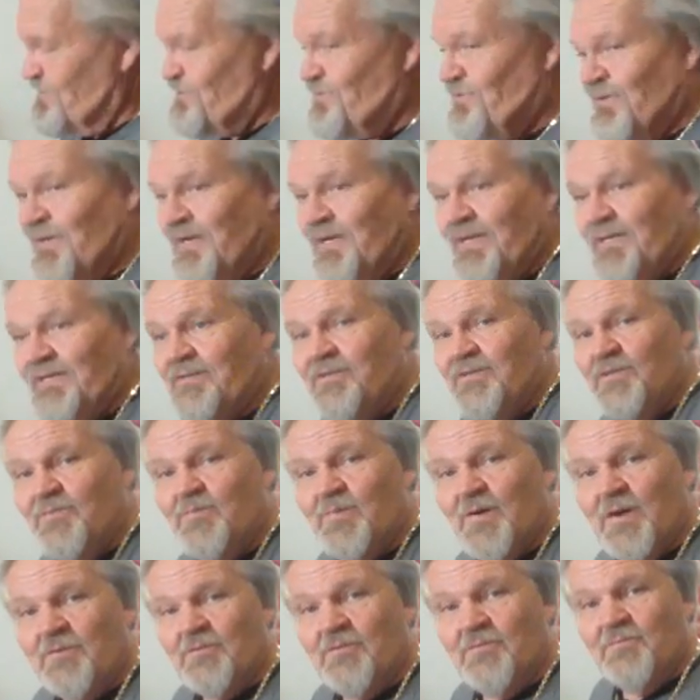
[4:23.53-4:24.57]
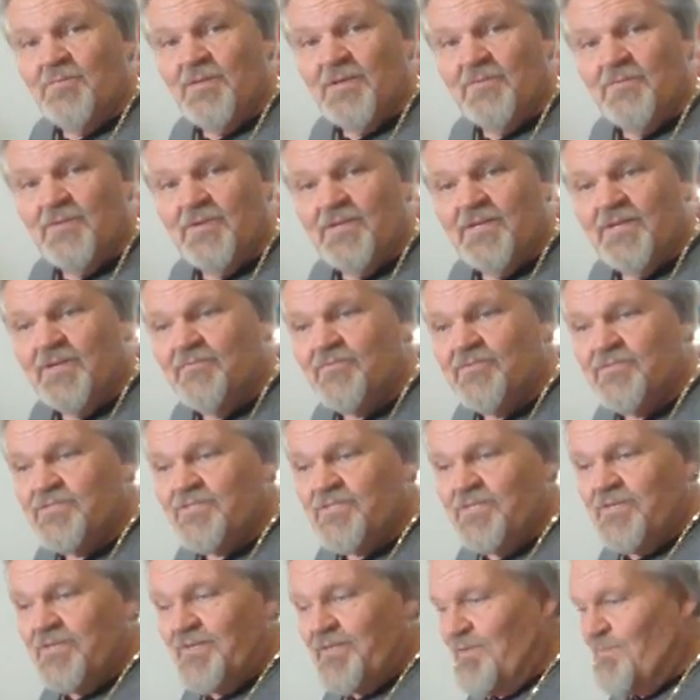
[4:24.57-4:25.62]
is great. You probably would never
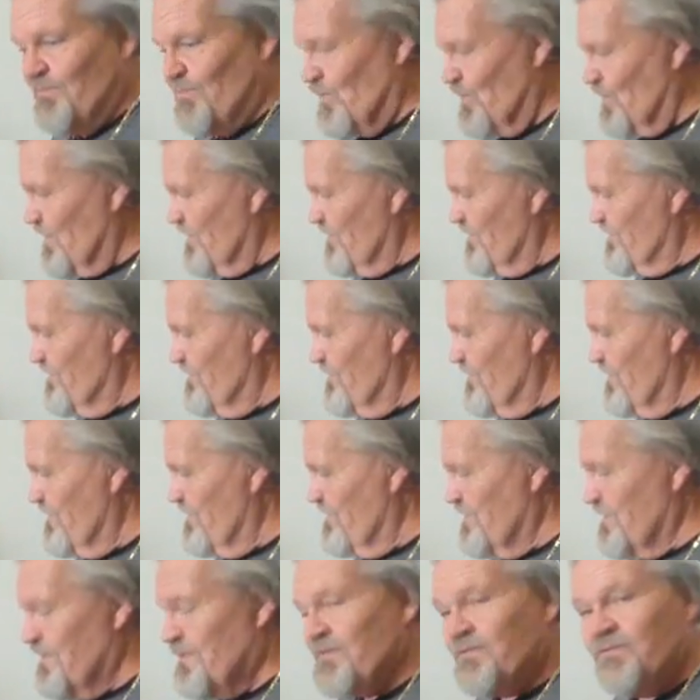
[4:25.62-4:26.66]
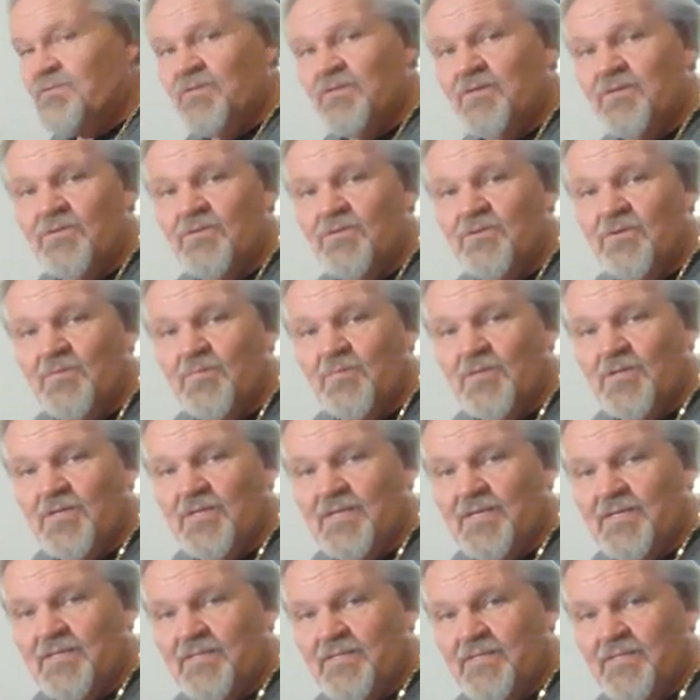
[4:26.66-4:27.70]
see any more than this in a normal
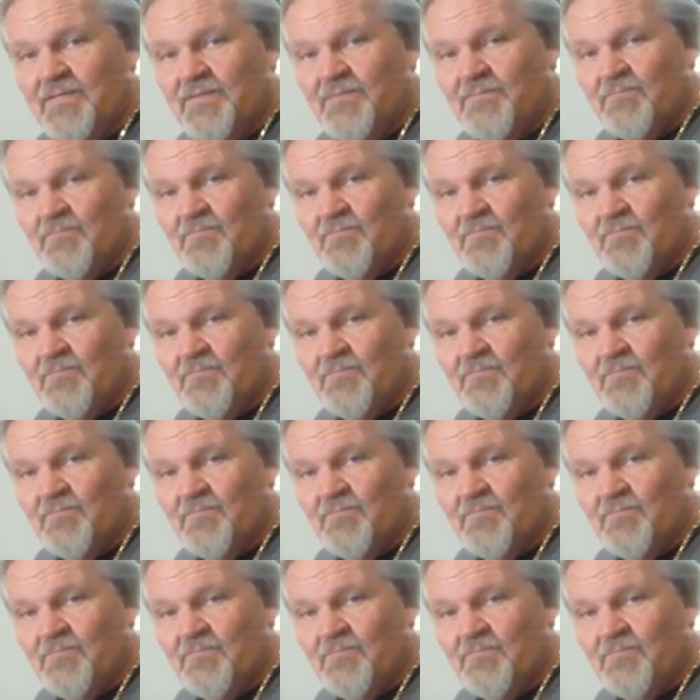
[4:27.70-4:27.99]
landing.